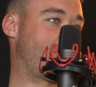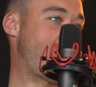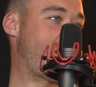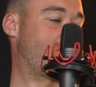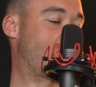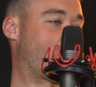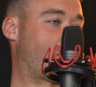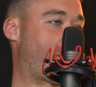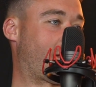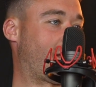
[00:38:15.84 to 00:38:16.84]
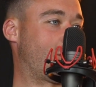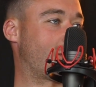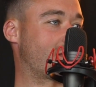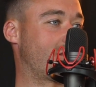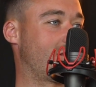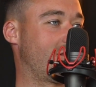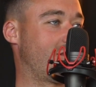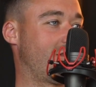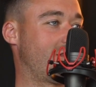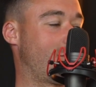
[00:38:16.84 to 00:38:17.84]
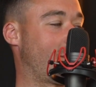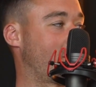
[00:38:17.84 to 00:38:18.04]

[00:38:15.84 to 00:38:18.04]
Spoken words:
yeah, I just found that interesting, to be